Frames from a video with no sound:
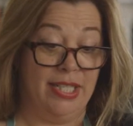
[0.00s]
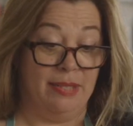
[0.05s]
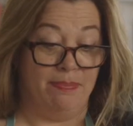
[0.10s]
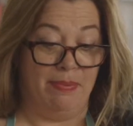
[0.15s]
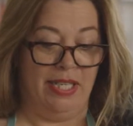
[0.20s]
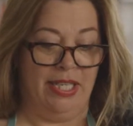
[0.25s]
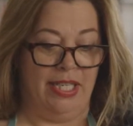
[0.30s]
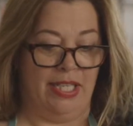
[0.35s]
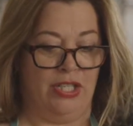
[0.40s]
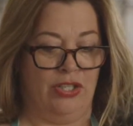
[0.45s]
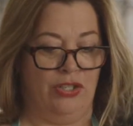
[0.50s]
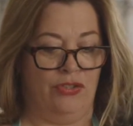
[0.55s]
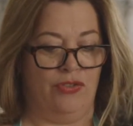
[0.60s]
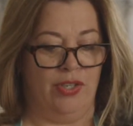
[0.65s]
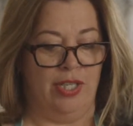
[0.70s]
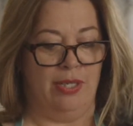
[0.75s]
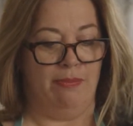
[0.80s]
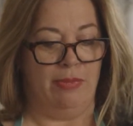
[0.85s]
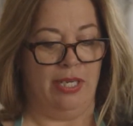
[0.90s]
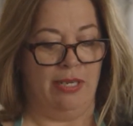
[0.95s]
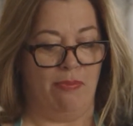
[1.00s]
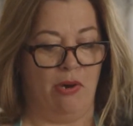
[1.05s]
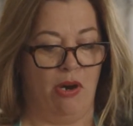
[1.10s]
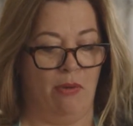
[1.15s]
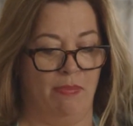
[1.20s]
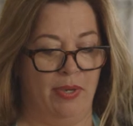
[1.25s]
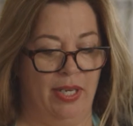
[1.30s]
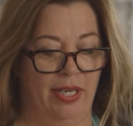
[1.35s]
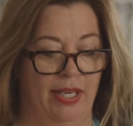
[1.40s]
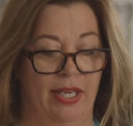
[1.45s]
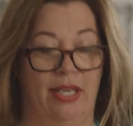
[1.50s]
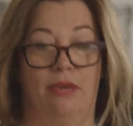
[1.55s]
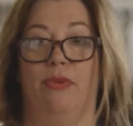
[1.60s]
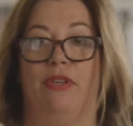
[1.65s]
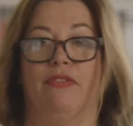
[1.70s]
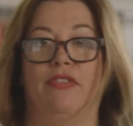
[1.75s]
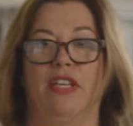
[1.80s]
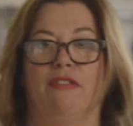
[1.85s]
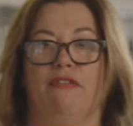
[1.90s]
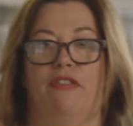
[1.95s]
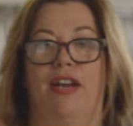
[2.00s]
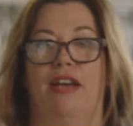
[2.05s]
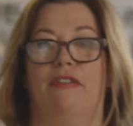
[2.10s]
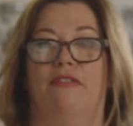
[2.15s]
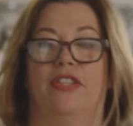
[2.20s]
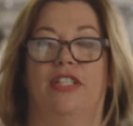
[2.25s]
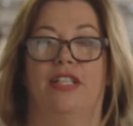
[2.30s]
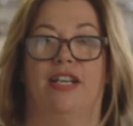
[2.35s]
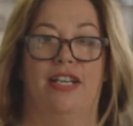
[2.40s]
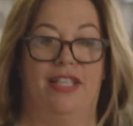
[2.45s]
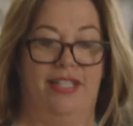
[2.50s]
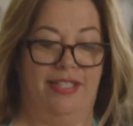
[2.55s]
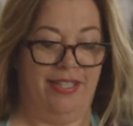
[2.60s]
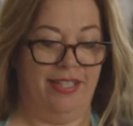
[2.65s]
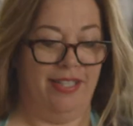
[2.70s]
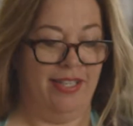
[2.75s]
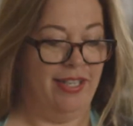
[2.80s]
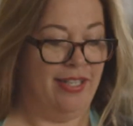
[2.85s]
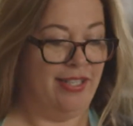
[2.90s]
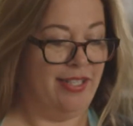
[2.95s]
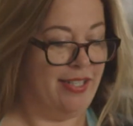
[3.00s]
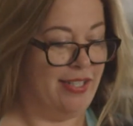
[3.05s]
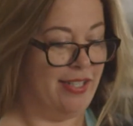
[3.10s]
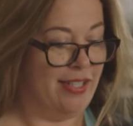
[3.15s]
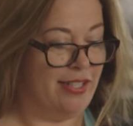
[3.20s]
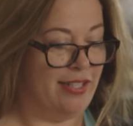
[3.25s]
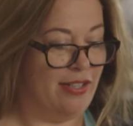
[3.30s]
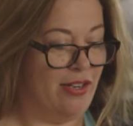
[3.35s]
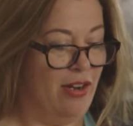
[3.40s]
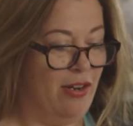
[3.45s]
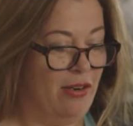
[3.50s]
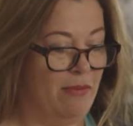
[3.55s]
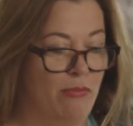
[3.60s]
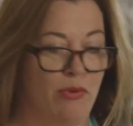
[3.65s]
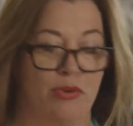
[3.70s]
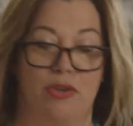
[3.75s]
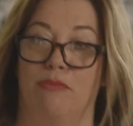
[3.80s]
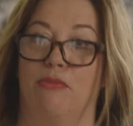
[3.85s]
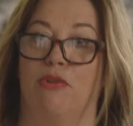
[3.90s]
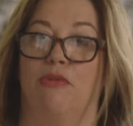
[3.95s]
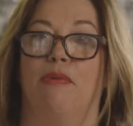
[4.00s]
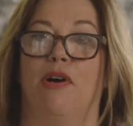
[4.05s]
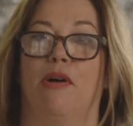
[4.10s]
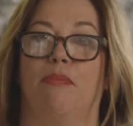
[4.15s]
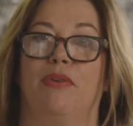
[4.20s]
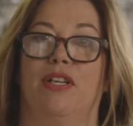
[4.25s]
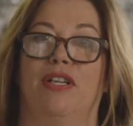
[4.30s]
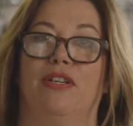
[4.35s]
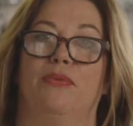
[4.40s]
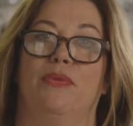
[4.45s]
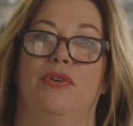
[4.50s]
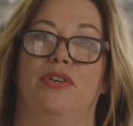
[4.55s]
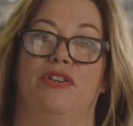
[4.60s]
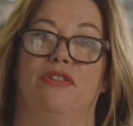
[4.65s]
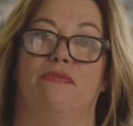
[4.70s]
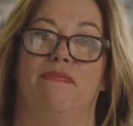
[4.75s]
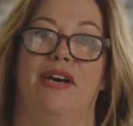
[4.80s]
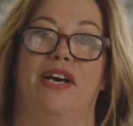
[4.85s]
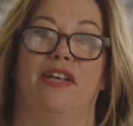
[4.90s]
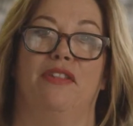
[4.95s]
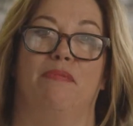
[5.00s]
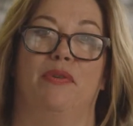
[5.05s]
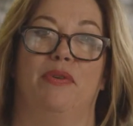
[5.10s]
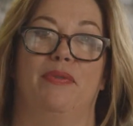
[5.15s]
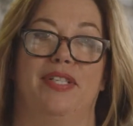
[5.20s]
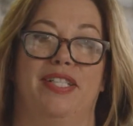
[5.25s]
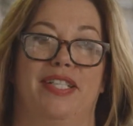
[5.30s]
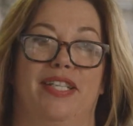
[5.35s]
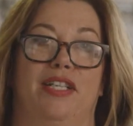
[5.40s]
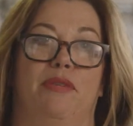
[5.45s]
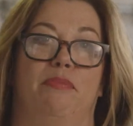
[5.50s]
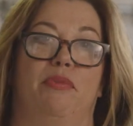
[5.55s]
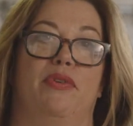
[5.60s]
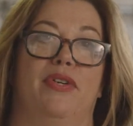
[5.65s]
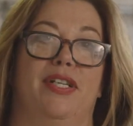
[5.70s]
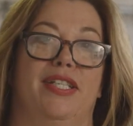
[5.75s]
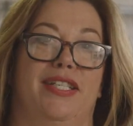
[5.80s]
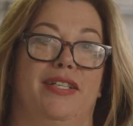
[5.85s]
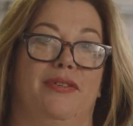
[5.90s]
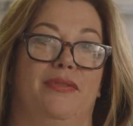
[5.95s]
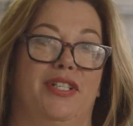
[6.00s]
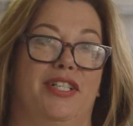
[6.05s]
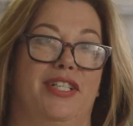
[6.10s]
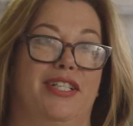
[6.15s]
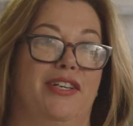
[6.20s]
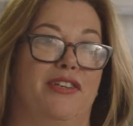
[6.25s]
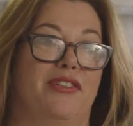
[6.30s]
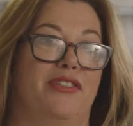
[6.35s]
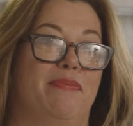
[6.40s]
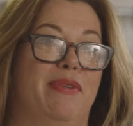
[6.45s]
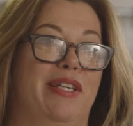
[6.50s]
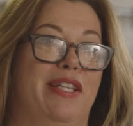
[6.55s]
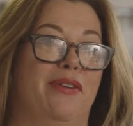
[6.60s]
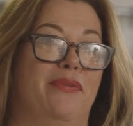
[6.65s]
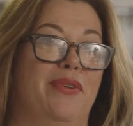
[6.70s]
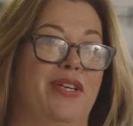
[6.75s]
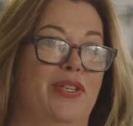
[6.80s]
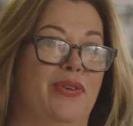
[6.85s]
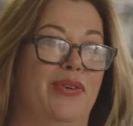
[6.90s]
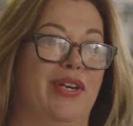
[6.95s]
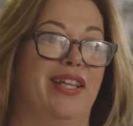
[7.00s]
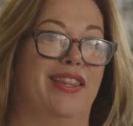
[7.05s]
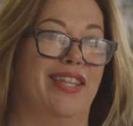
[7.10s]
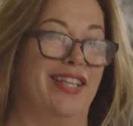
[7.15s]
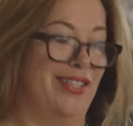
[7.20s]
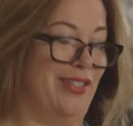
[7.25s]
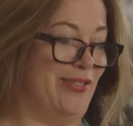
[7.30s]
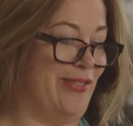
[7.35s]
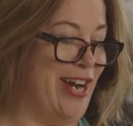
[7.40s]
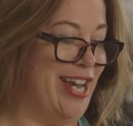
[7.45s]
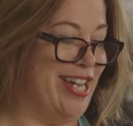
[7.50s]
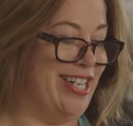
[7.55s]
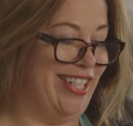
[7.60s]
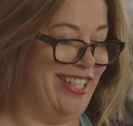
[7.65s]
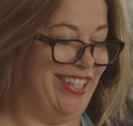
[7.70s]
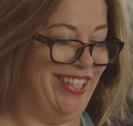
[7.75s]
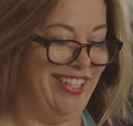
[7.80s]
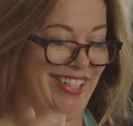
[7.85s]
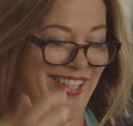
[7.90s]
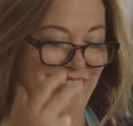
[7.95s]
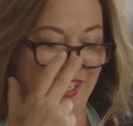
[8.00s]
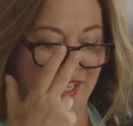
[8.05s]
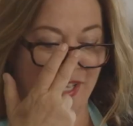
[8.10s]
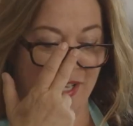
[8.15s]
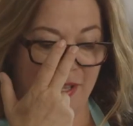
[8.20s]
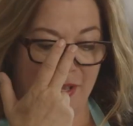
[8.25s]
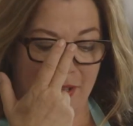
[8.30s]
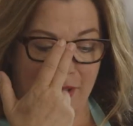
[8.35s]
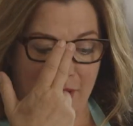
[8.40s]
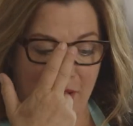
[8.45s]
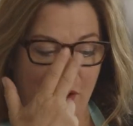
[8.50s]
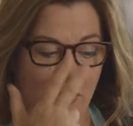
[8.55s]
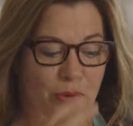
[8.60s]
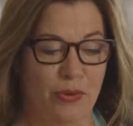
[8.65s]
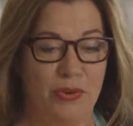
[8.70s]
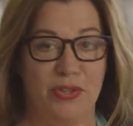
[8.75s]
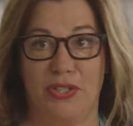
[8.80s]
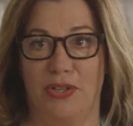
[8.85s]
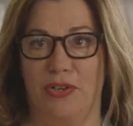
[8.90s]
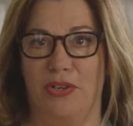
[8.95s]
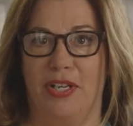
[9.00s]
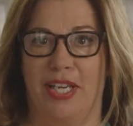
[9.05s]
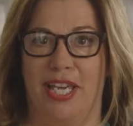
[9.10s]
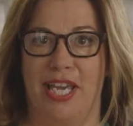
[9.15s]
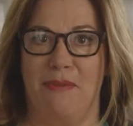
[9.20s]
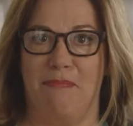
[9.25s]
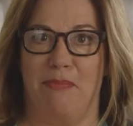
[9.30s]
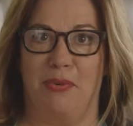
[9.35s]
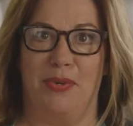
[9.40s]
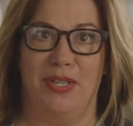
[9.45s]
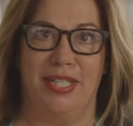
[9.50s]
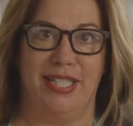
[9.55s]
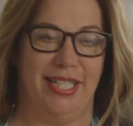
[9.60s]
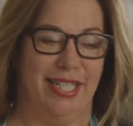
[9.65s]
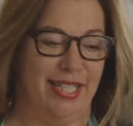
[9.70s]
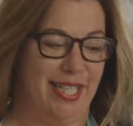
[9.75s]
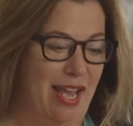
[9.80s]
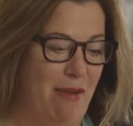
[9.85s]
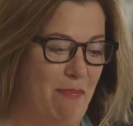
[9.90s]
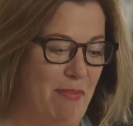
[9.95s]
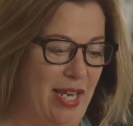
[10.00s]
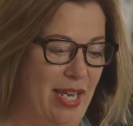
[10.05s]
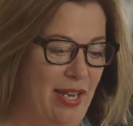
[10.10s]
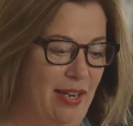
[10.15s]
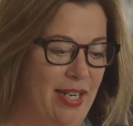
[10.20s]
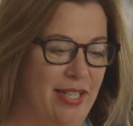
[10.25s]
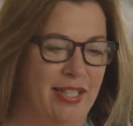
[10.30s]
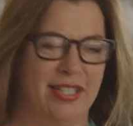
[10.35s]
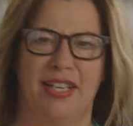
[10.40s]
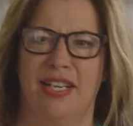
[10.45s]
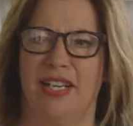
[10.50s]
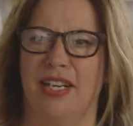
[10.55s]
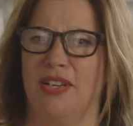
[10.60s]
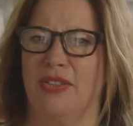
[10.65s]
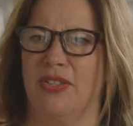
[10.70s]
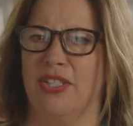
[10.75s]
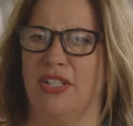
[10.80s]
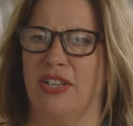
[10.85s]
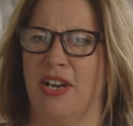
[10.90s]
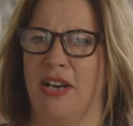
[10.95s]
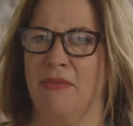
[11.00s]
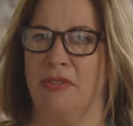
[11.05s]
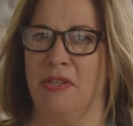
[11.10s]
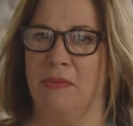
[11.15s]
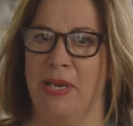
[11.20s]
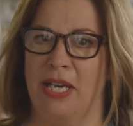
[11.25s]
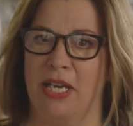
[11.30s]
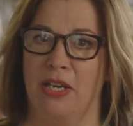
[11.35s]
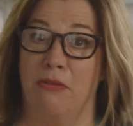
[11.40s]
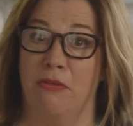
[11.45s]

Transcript: has been extremely popular, and we've never advertised it. It's just got more and more popular word of mouth, barista to barista, which tells me that we're doing things right. Also, to keep baristas happy, I decided it was time to make